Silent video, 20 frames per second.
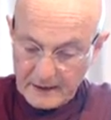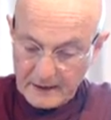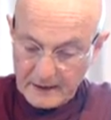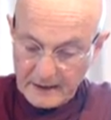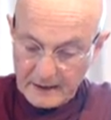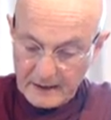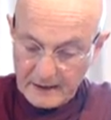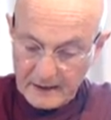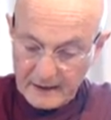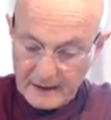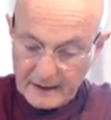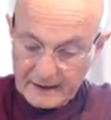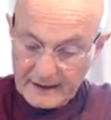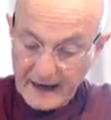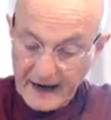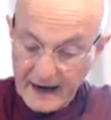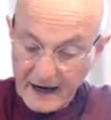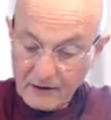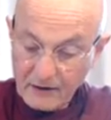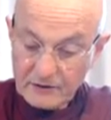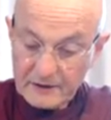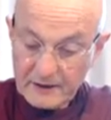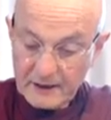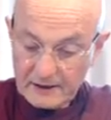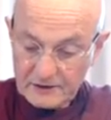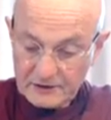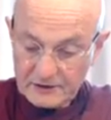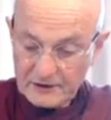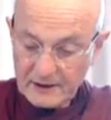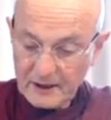And how
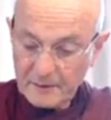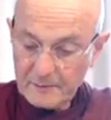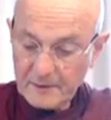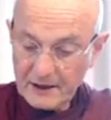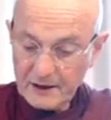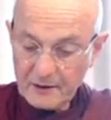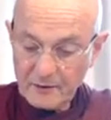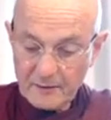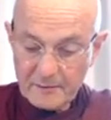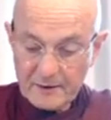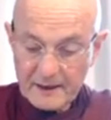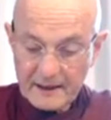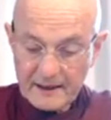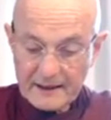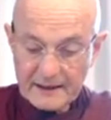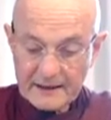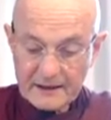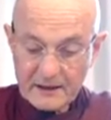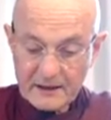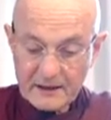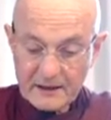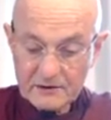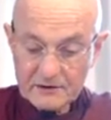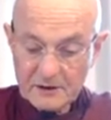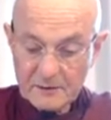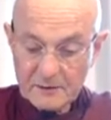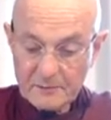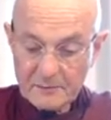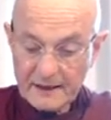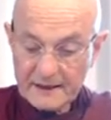does a bhikkhu abide
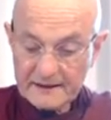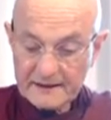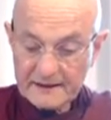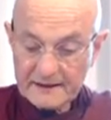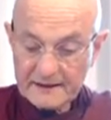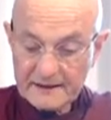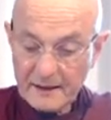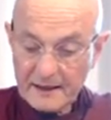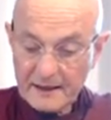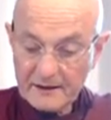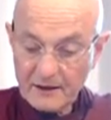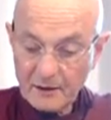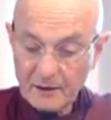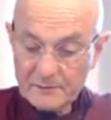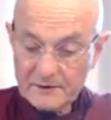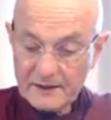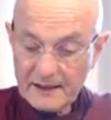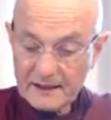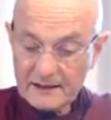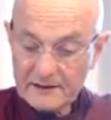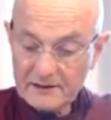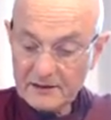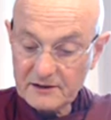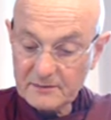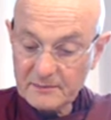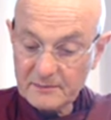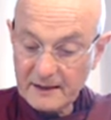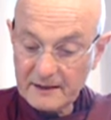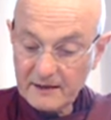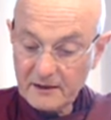contemplating mind objects as
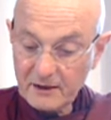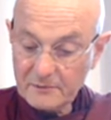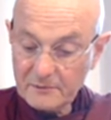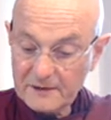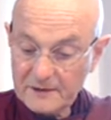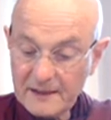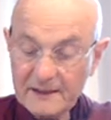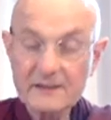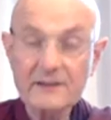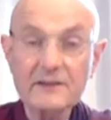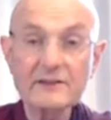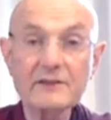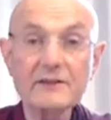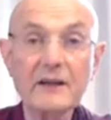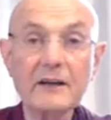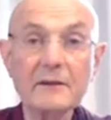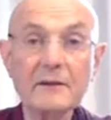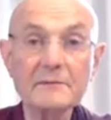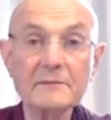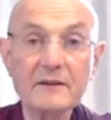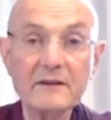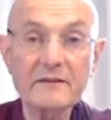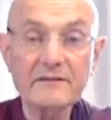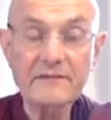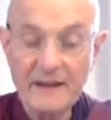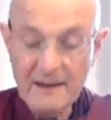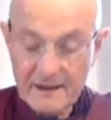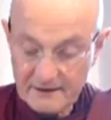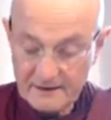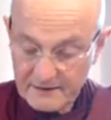mind objects in terms of the
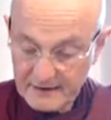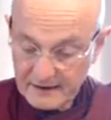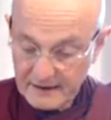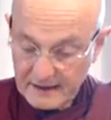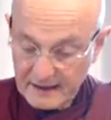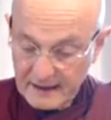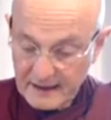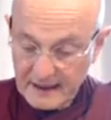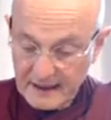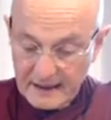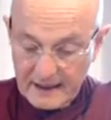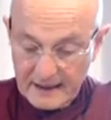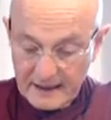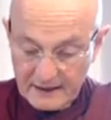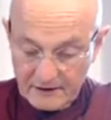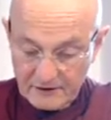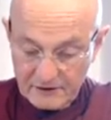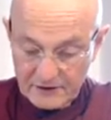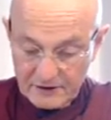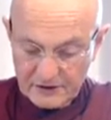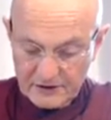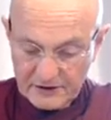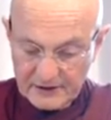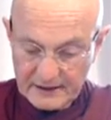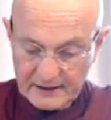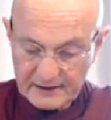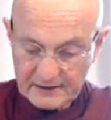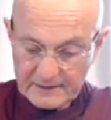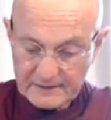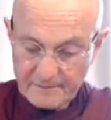5
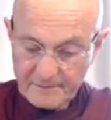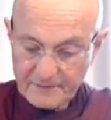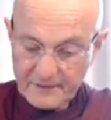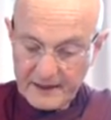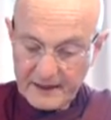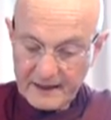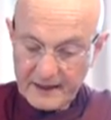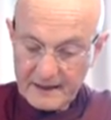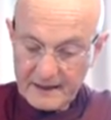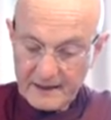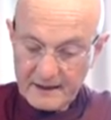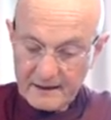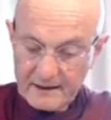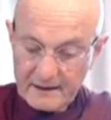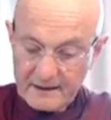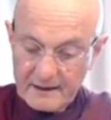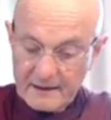hindrances? Here,